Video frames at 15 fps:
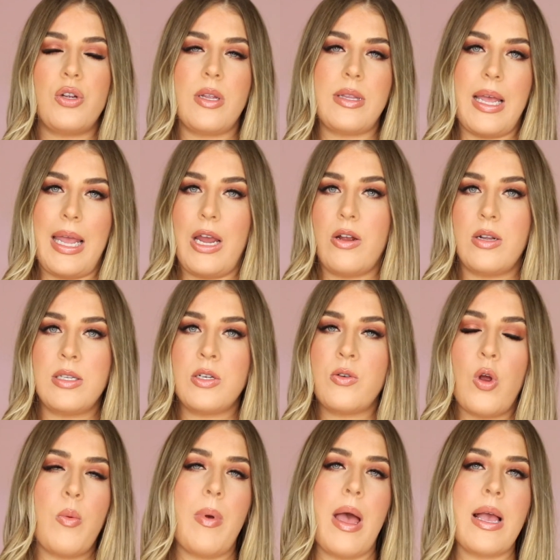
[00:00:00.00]
that the hair doesn't
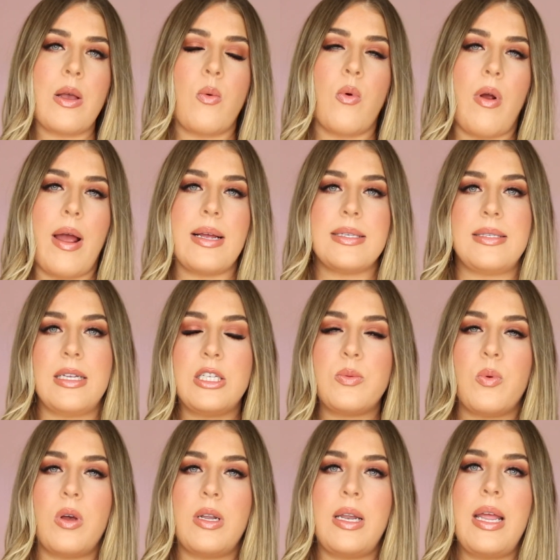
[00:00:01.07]
grow back, whereas this
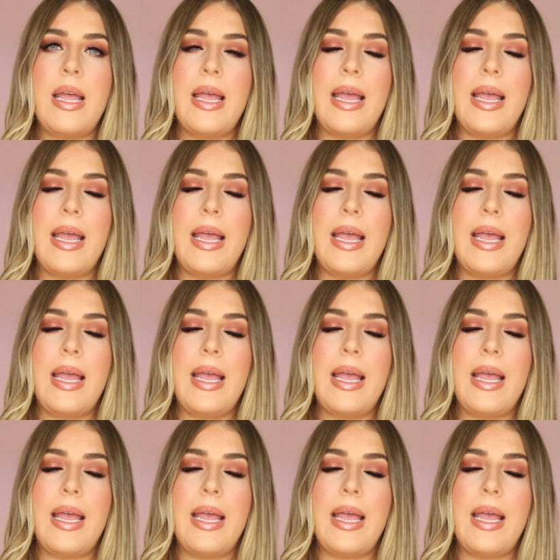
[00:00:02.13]
one,